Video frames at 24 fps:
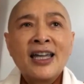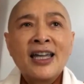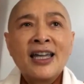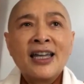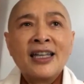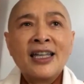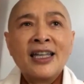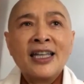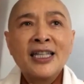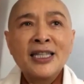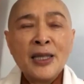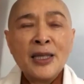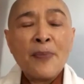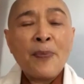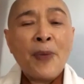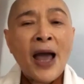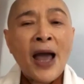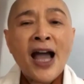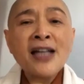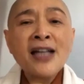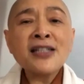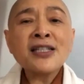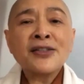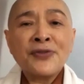in the
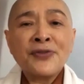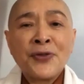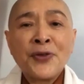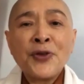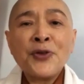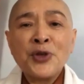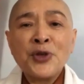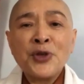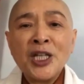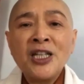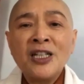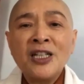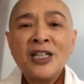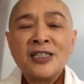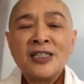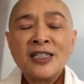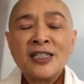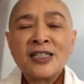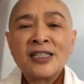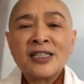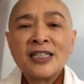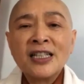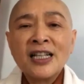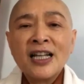past few years,
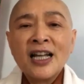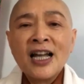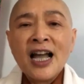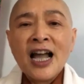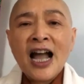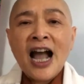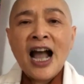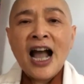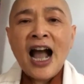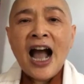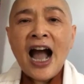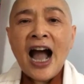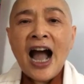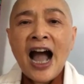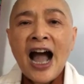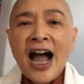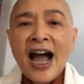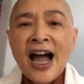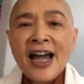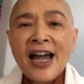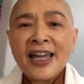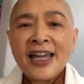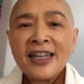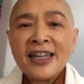
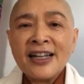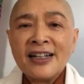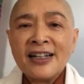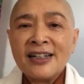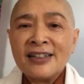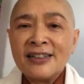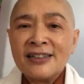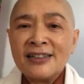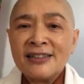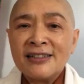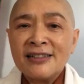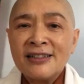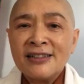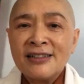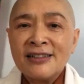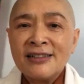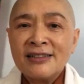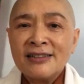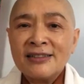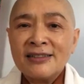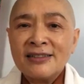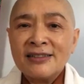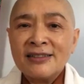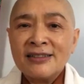I
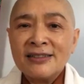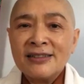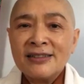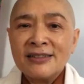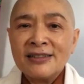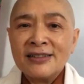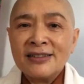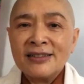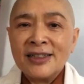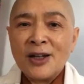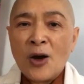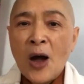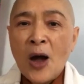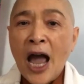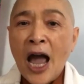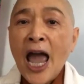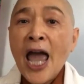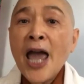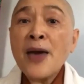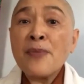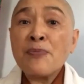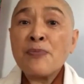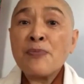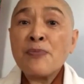
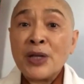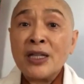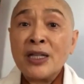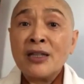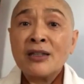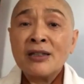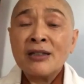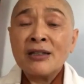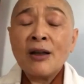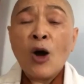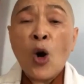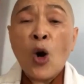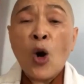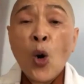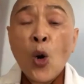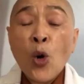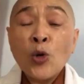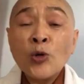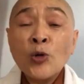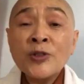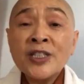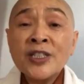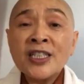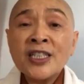have been
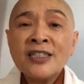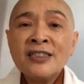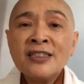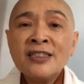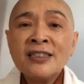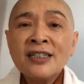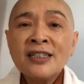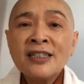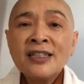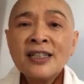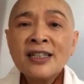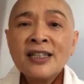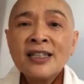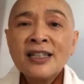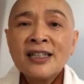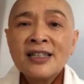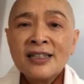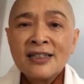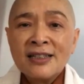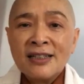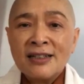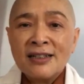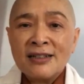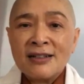holding
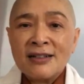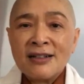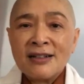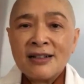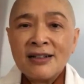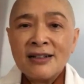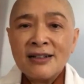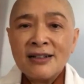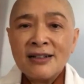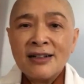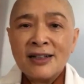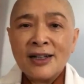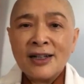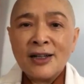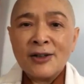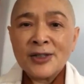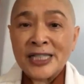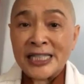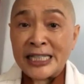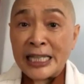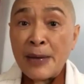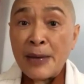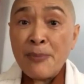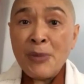a
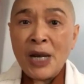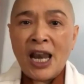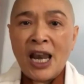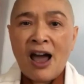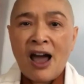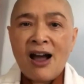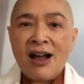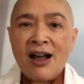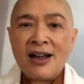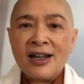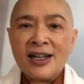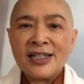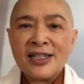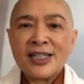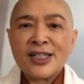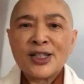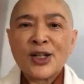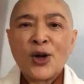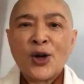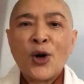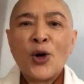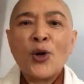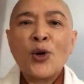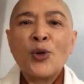seminar. It's
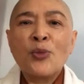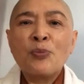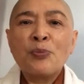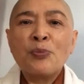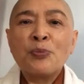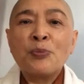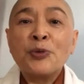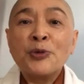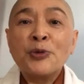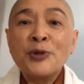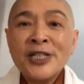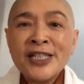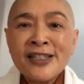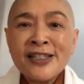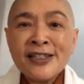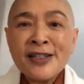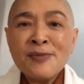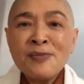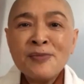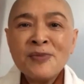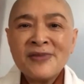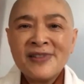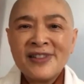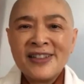called
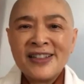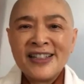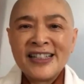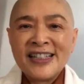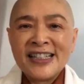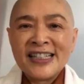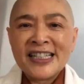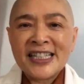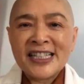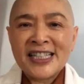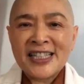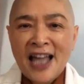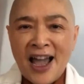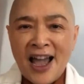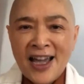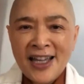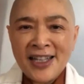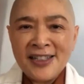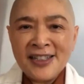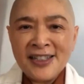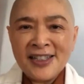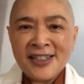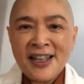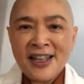Buddhism,
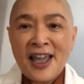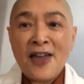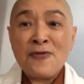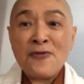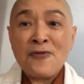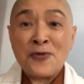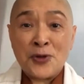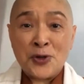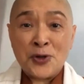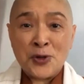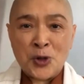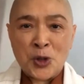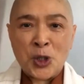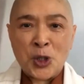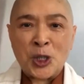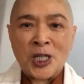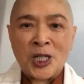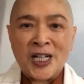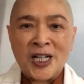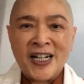Science and Future,